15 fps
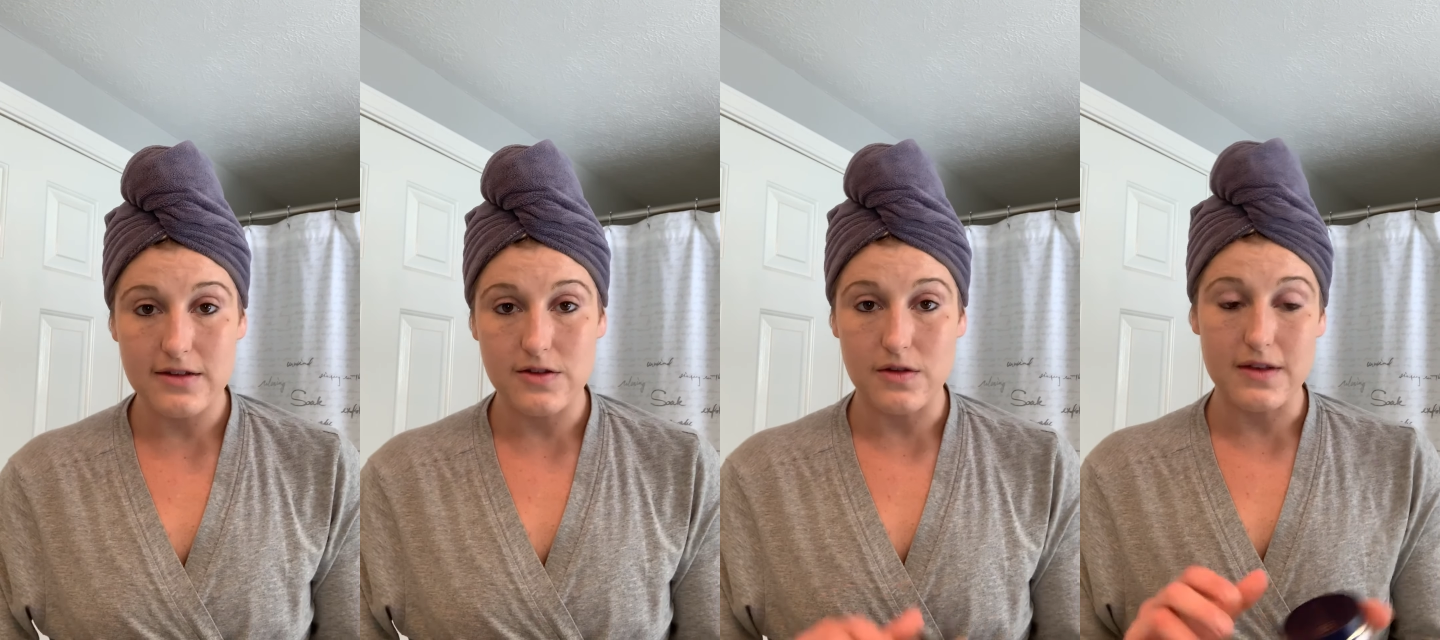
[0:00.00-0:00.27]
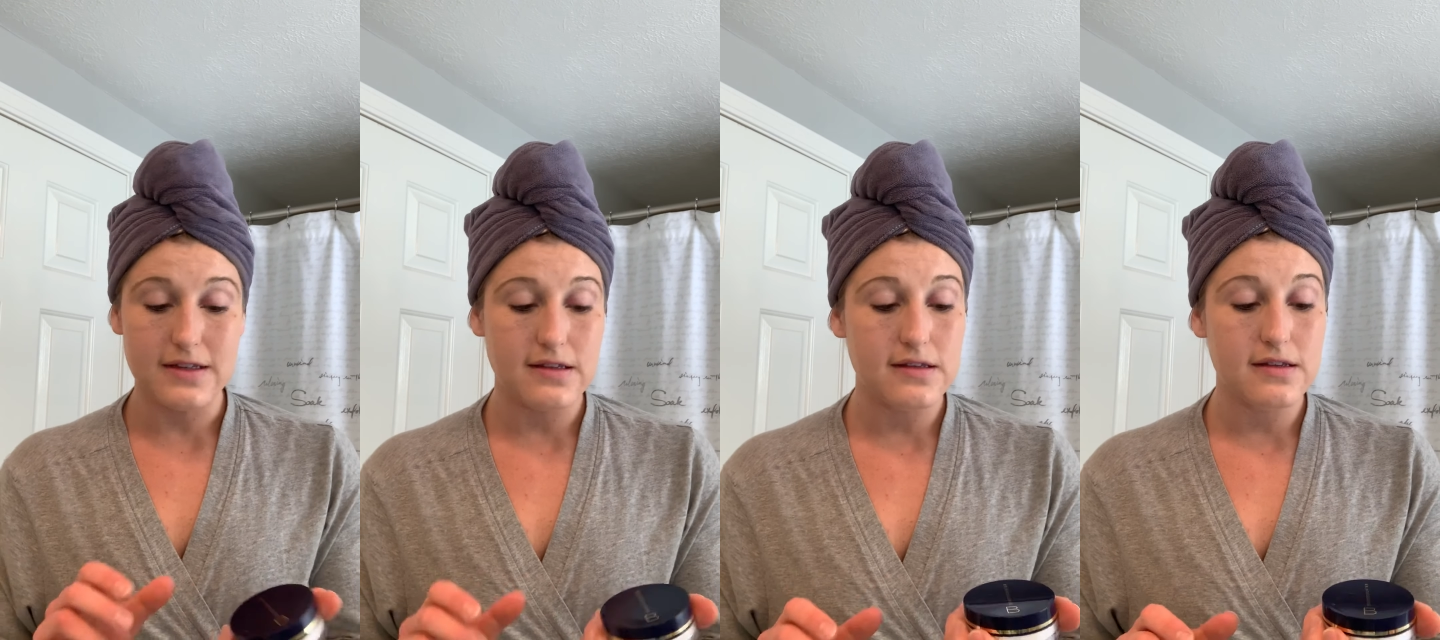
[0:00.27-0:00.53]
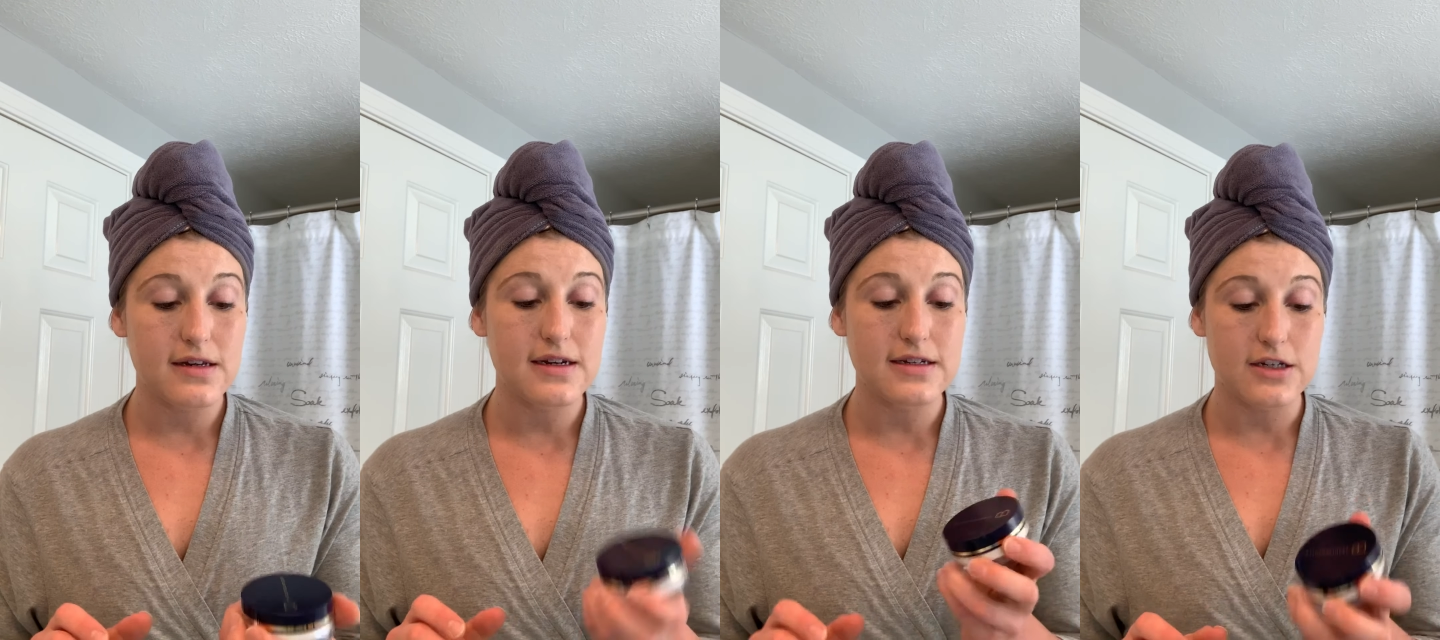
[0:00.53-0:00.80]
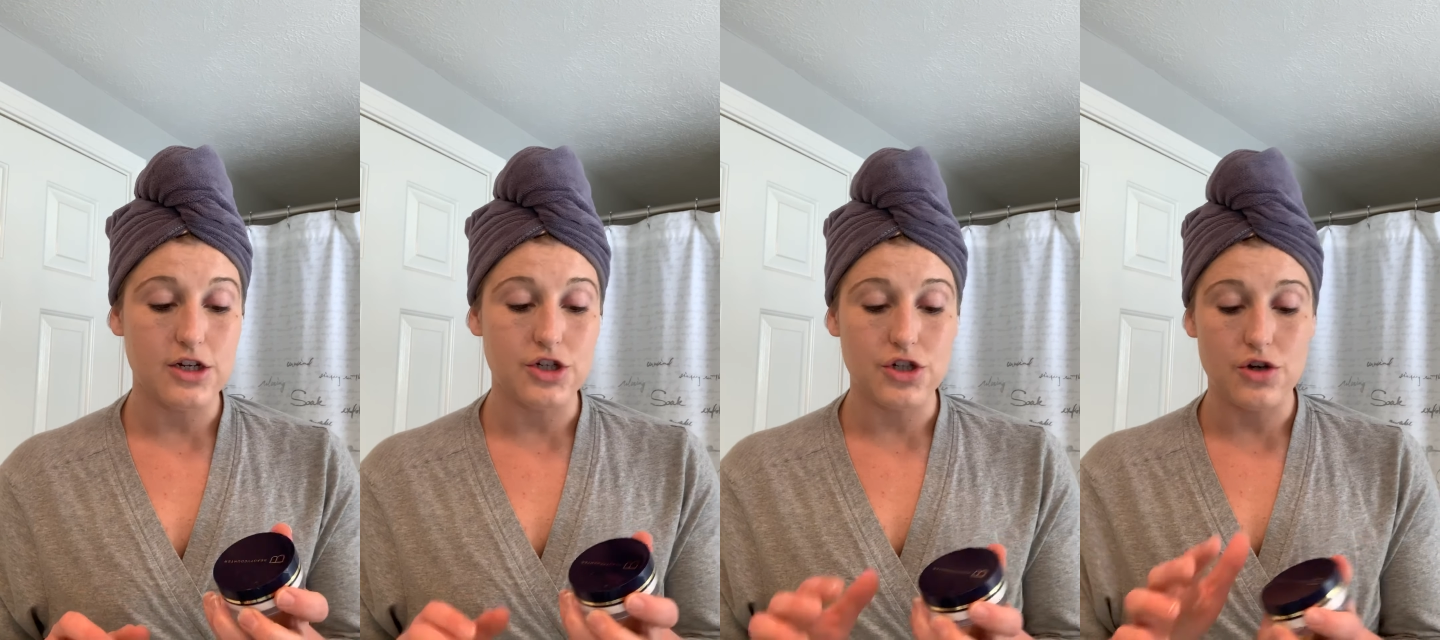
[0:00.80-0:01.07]
so this is an
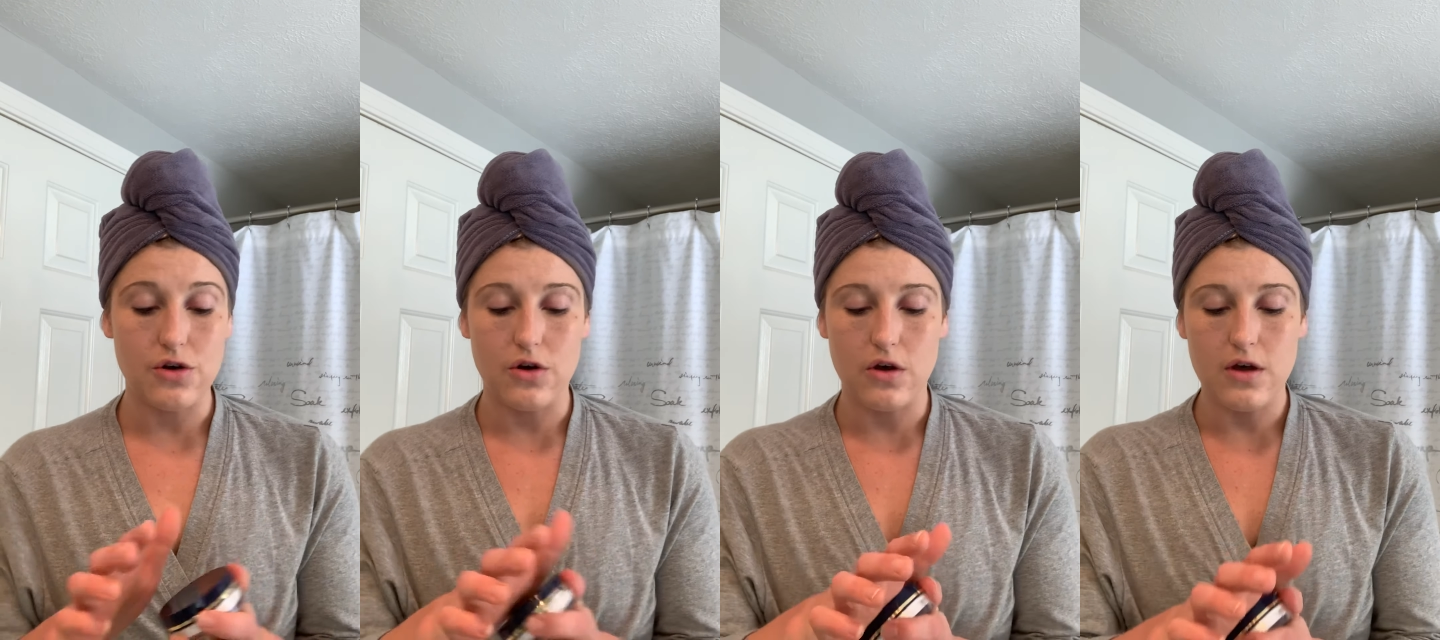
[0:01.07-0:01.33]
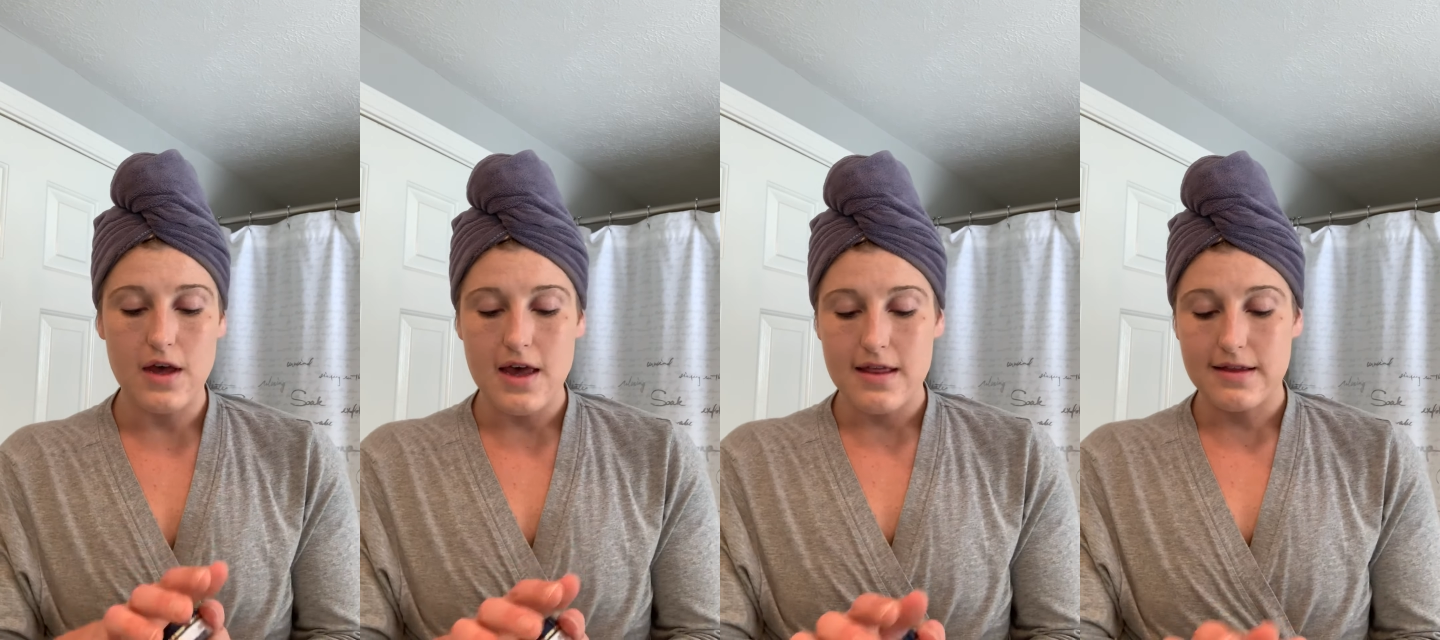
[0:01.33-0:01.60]
additional,